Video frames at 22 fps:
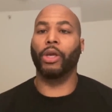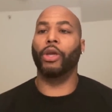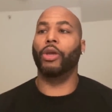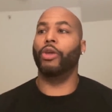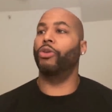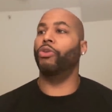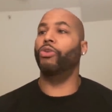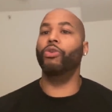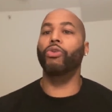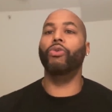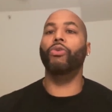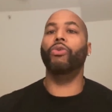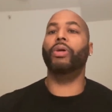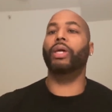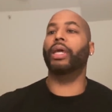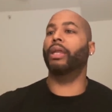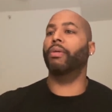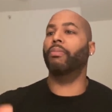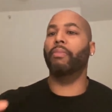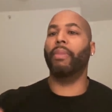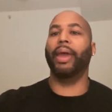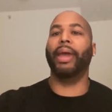you
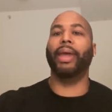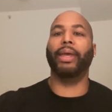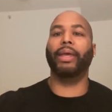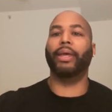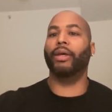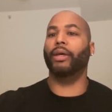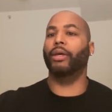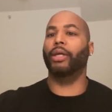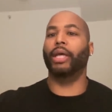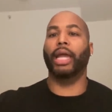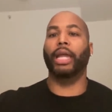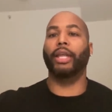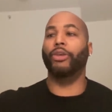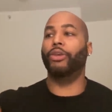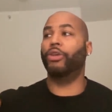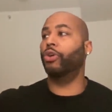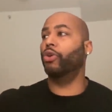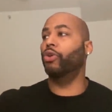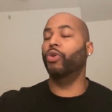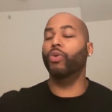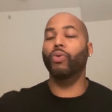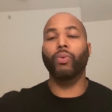can make and
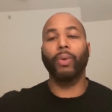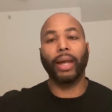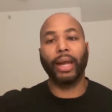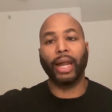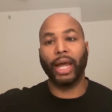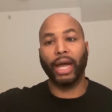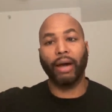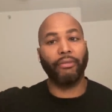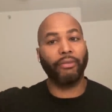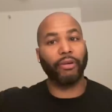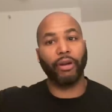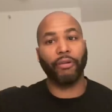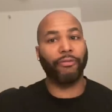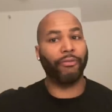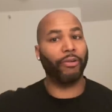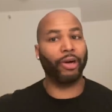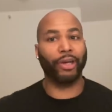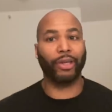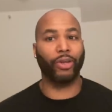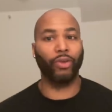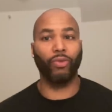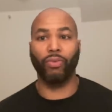do whatever the
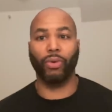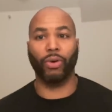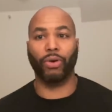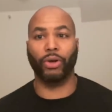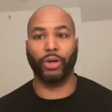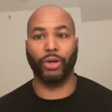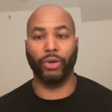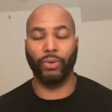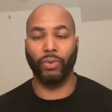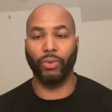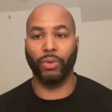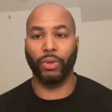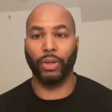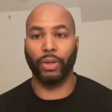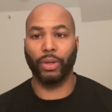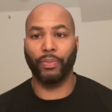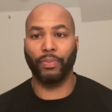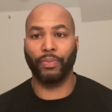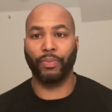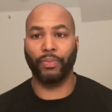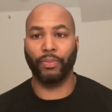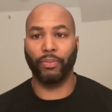fuck you want to do
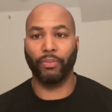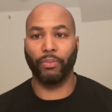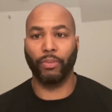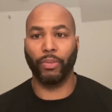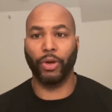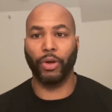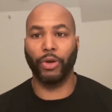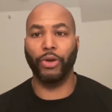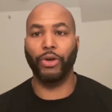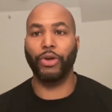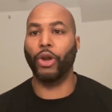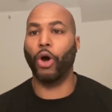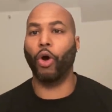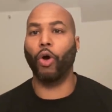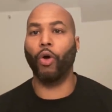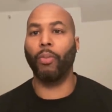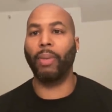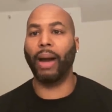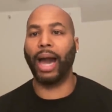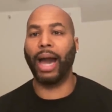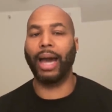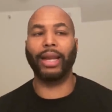
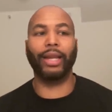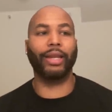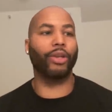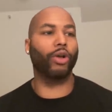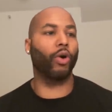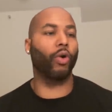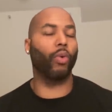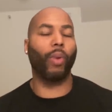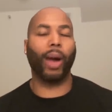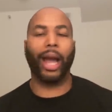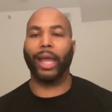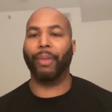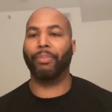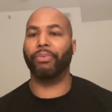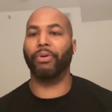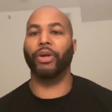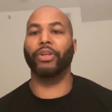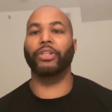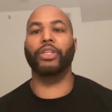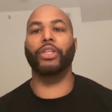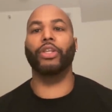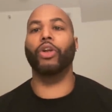nobody no white
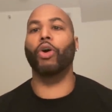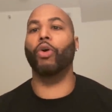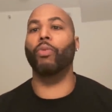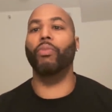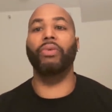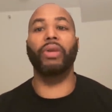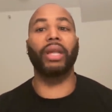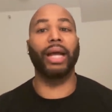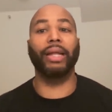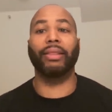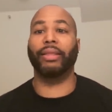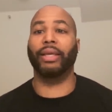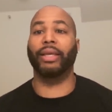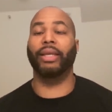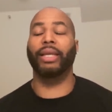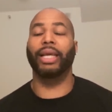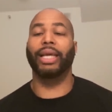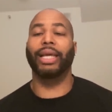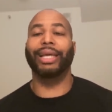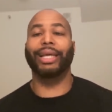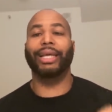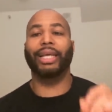person no nothing
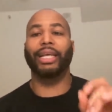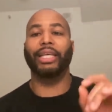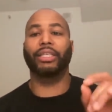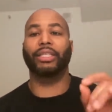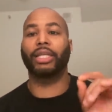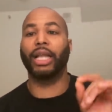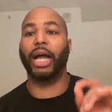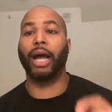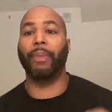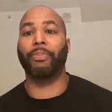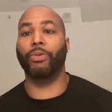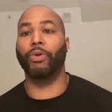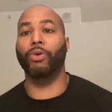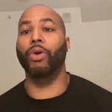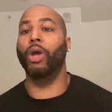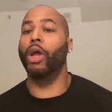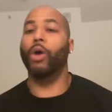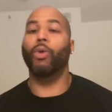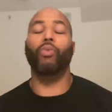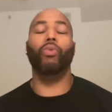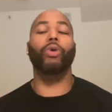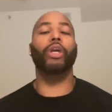can stop you.
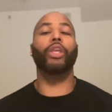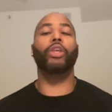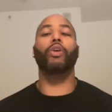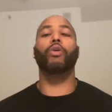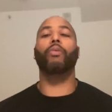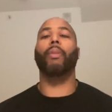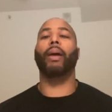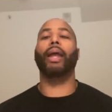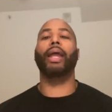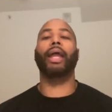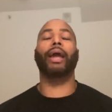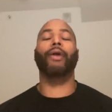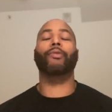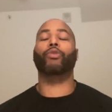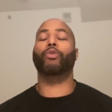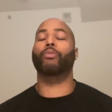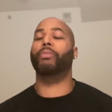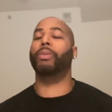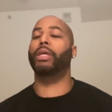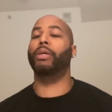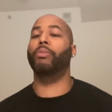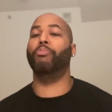Will you might have
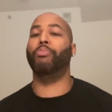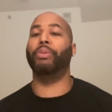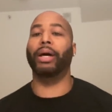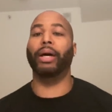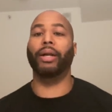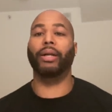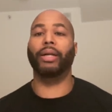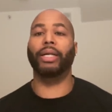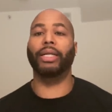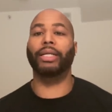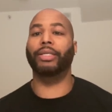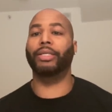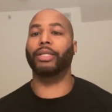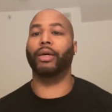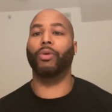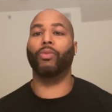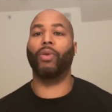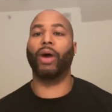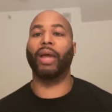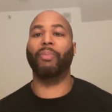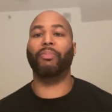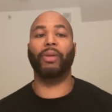to be better than
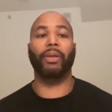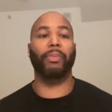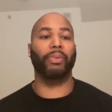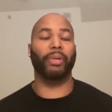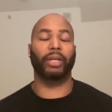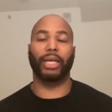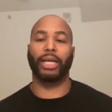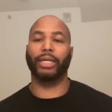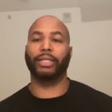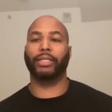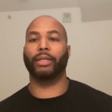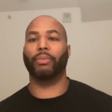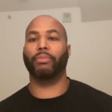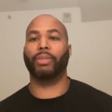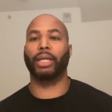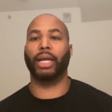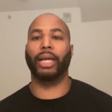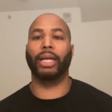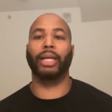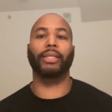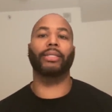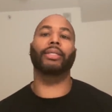some white people to get some
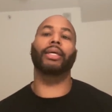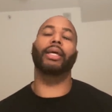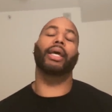things?